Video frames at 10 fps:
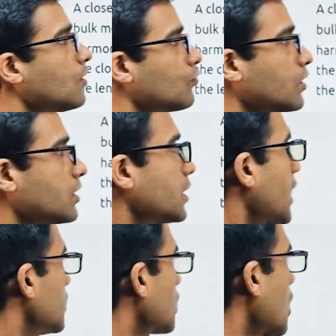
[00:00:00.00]
For the
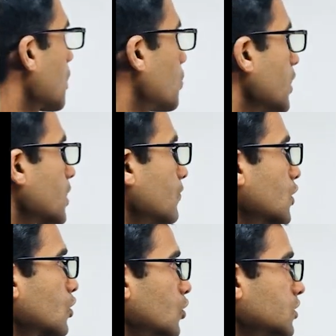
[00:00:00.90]
ninth harmonic of the
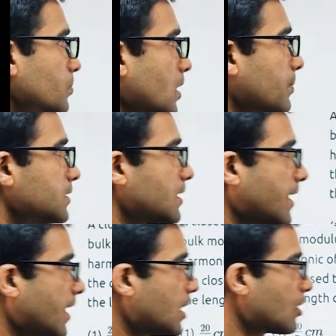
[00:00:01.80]
closed pipe is
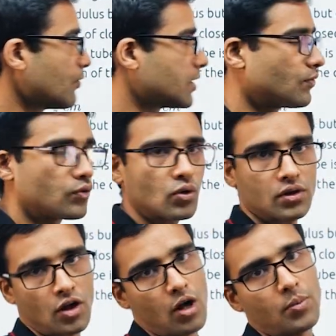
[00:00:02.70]
identical with the
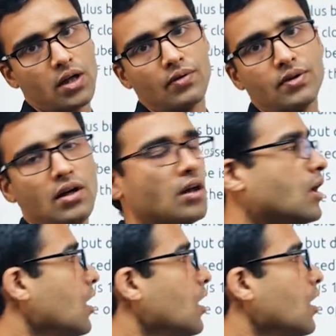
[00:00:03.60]
fourth harmonic of the